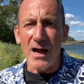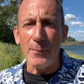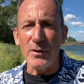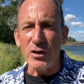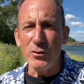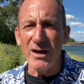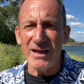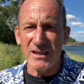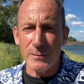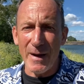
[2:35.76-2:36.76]
you can
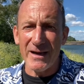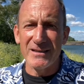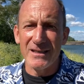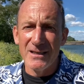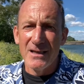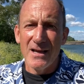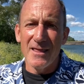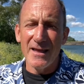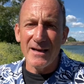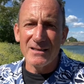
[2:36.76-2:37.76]
expect
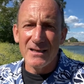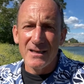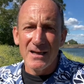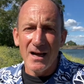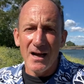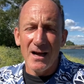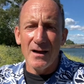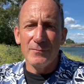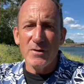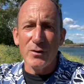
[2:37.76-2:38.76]

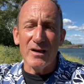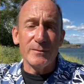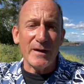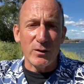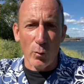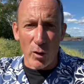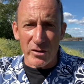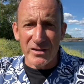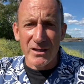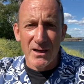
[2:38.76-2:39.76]
the
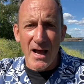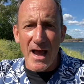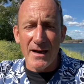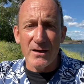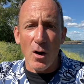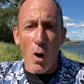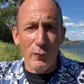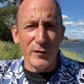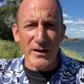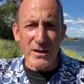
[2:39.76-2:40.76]
worst, and
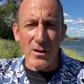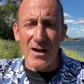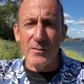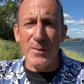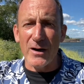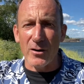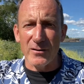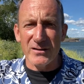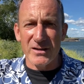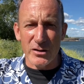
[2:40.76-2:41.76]
hopefully you'll have a
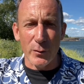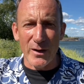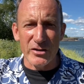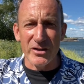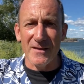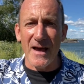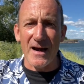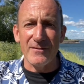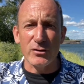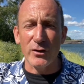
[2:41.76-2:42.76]
better situation than that.
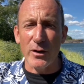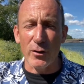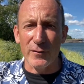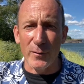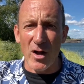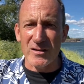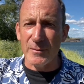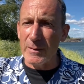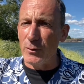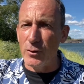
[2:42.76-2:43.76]
I've certainly heard from lots of
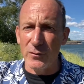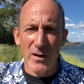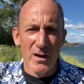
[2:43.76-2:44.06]
people who've,